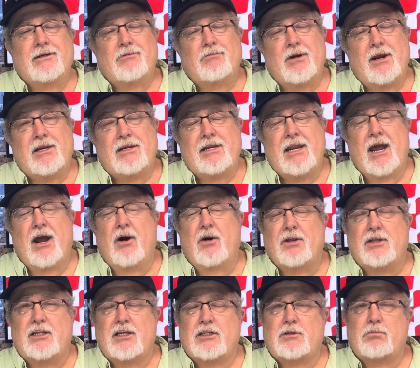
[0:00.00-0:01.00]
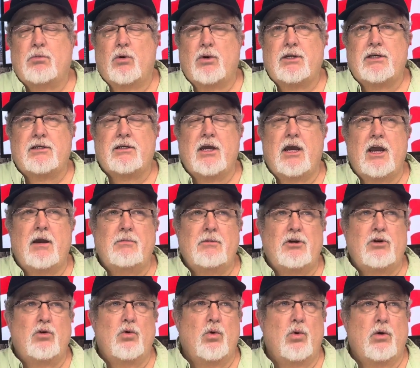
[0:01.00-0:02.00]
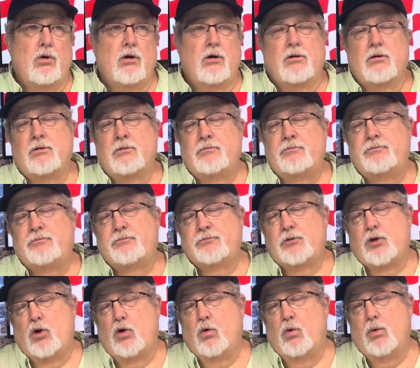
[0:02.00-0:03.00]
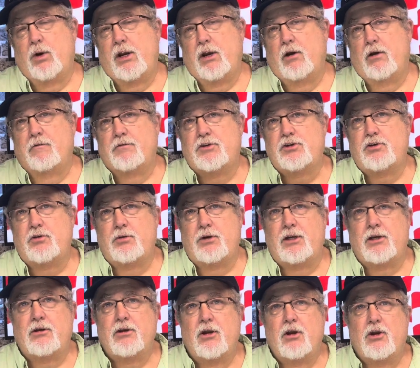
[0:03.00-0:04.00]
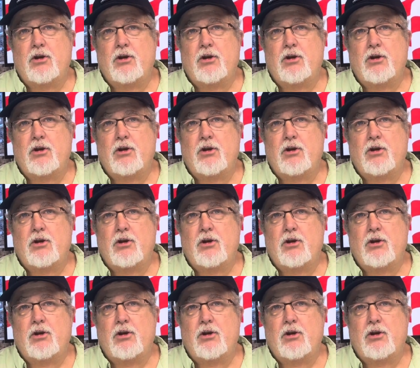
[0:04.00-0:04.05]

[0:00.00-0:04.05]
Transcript: right now, at this point in time in your career of shooting,